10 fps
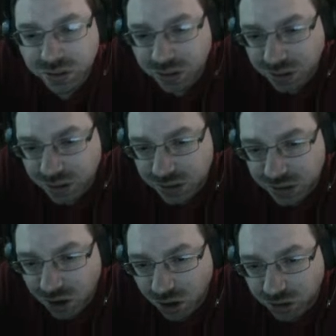Because
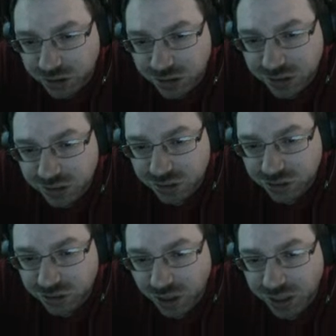the cultists are
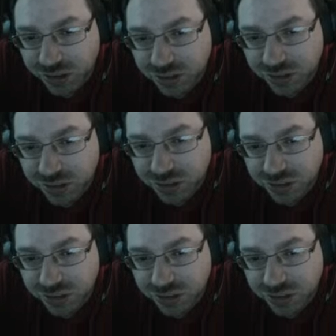trying to